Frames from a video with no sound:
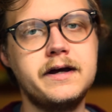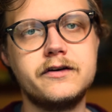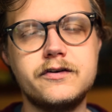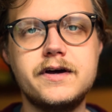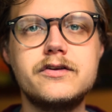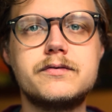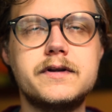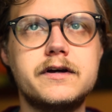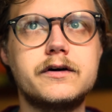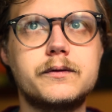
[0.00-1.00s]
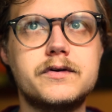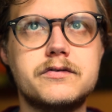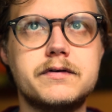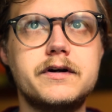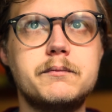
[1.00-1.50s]
And today's video is
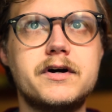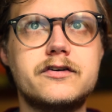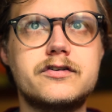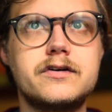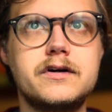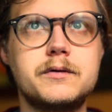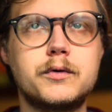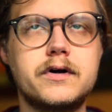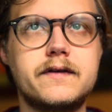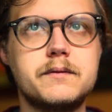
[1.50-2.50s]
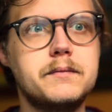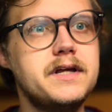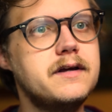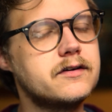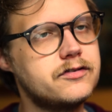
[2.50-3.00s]
very much more on the
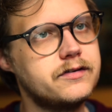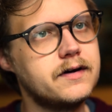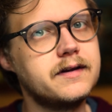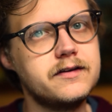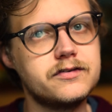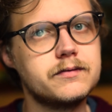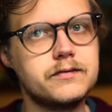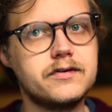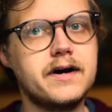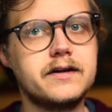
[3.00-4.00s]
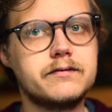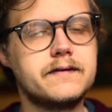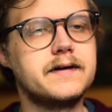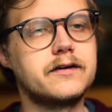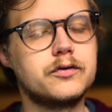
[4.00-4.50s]
media studies side of
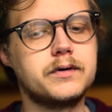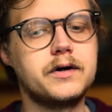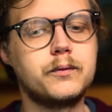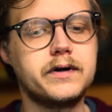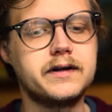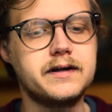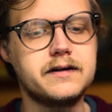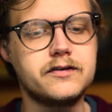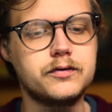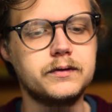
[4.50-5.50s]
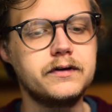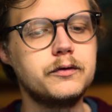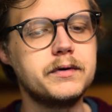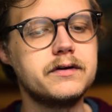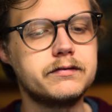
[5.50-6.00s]
things, where I want to get into a little
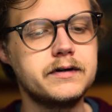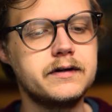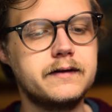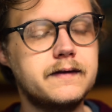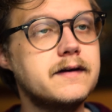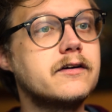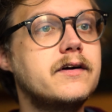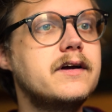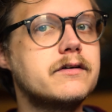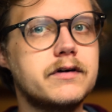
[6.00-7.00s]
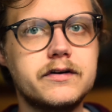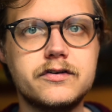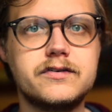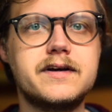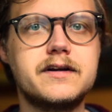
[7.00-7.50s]
bit of theory of
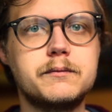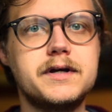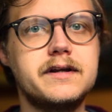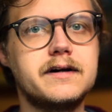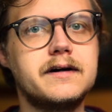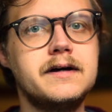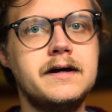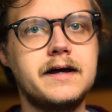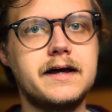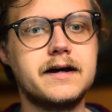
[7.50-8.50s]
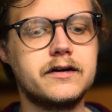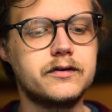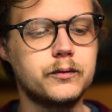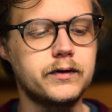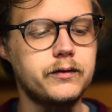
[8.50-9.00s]
understanding media. And
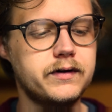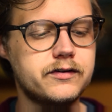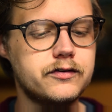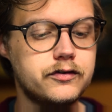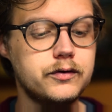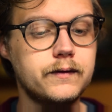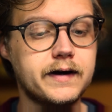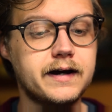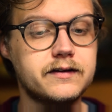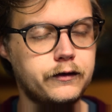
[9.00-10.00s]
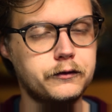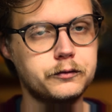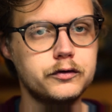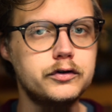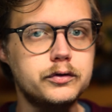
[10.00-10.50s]
we're going to do that
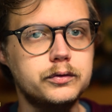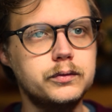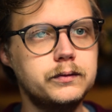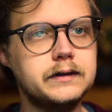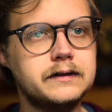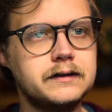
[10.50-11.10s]
through